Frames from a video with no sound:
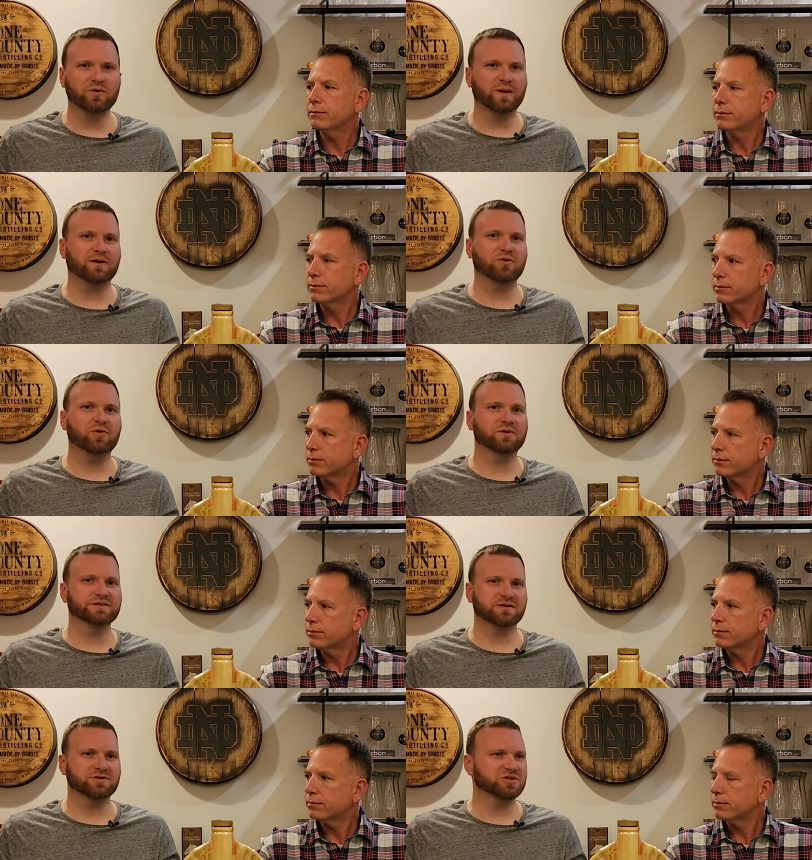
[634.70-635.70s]
Speaker 1: quick Google
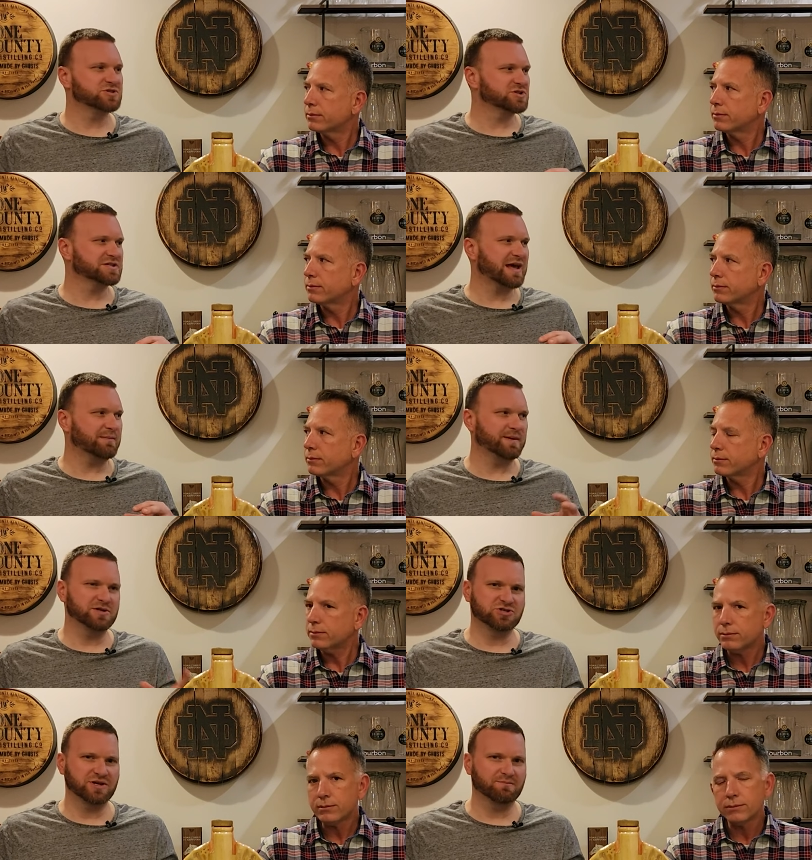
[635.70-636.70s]
search and just type
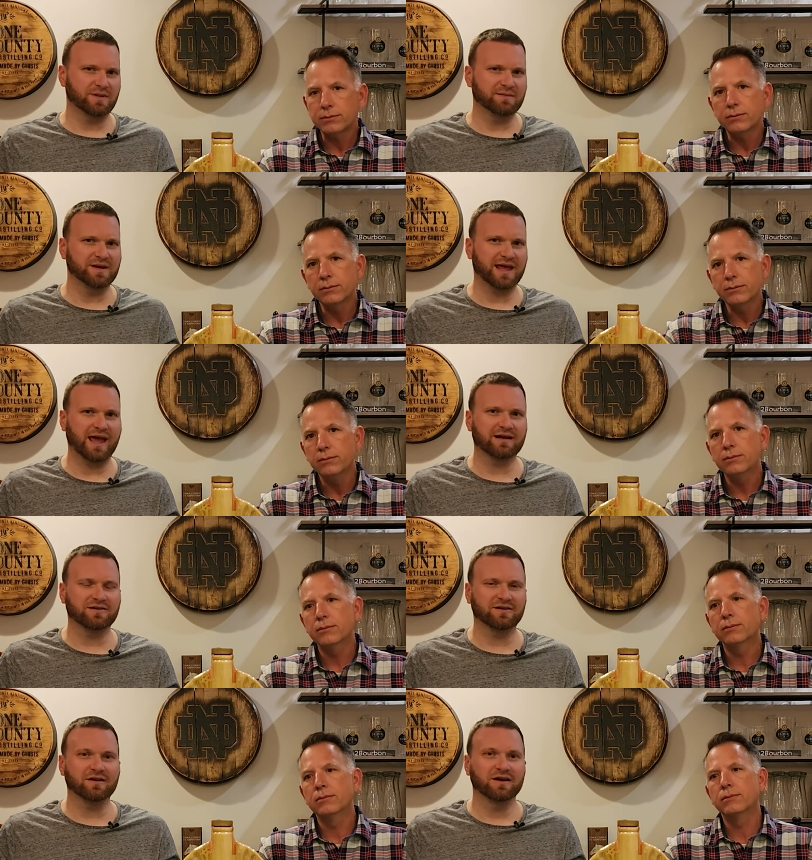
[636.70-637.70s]
in Jim Beam
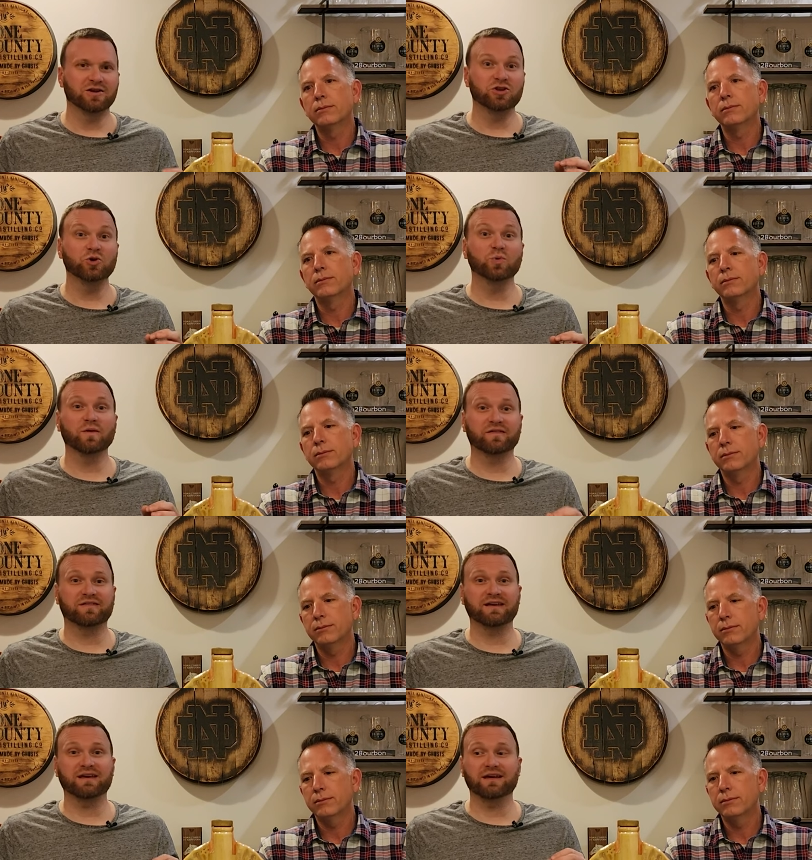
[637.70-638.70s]
decanter, you will
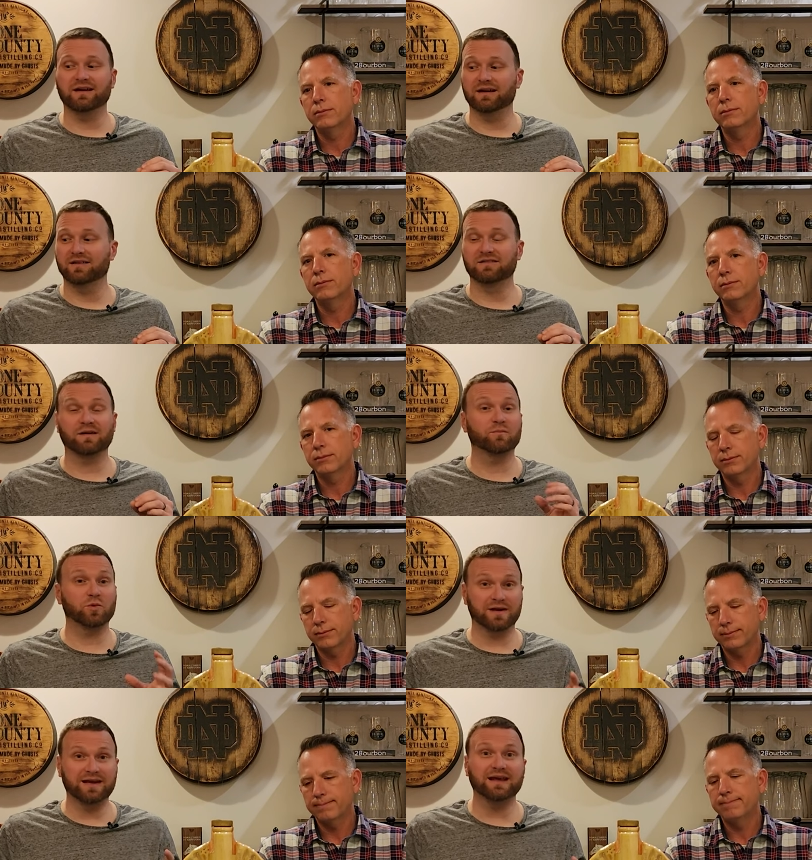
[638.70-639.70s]
see some
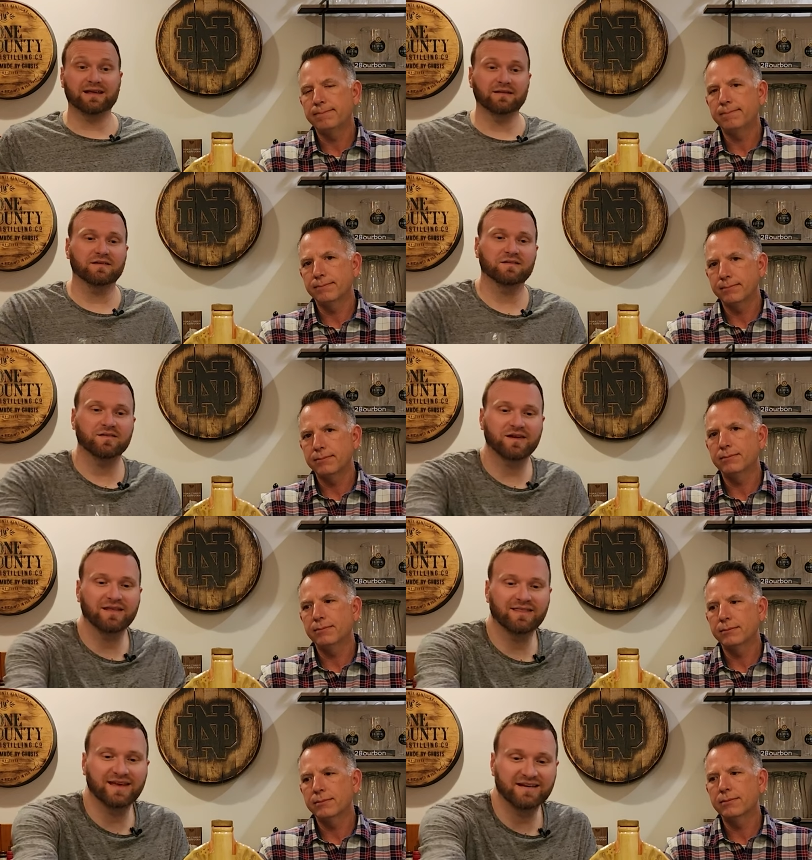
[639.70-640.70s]
ridiculous
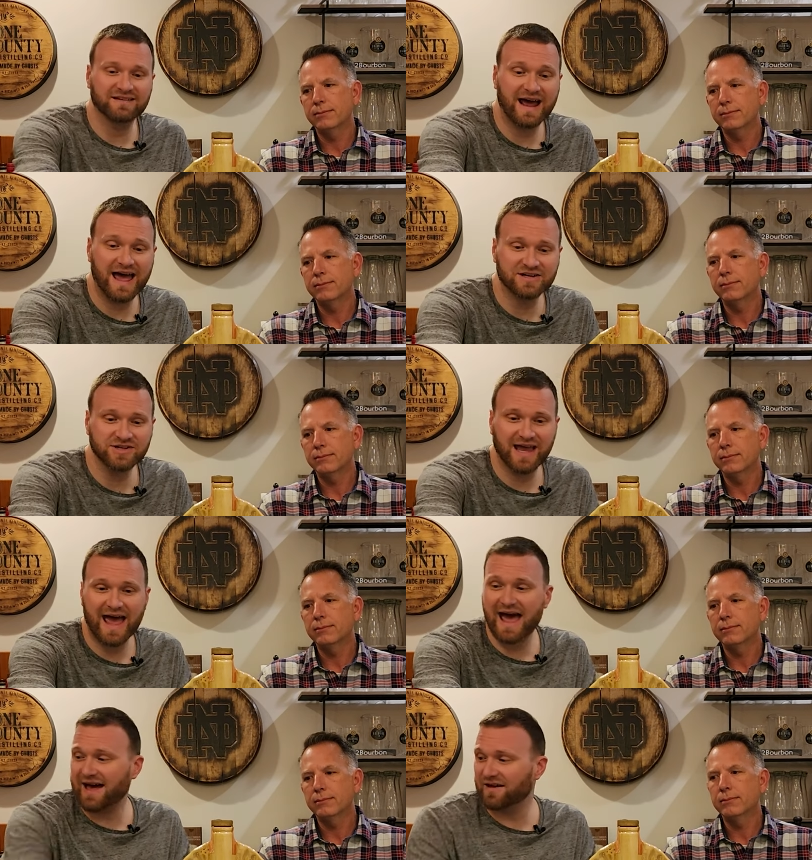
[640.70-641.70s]
looking things. And I actually
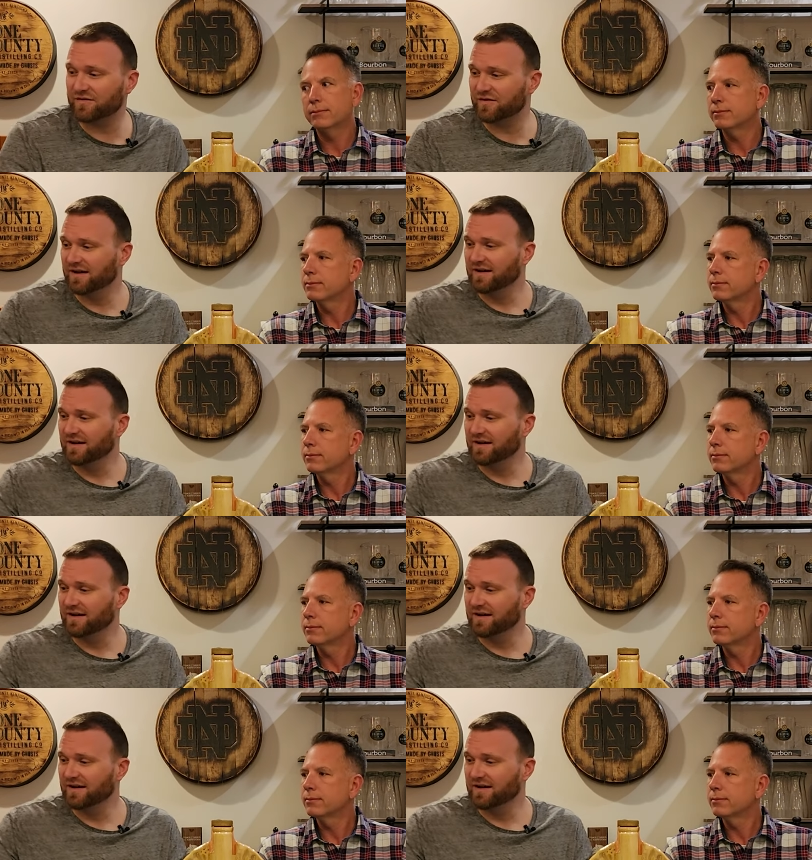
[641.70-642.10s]
have,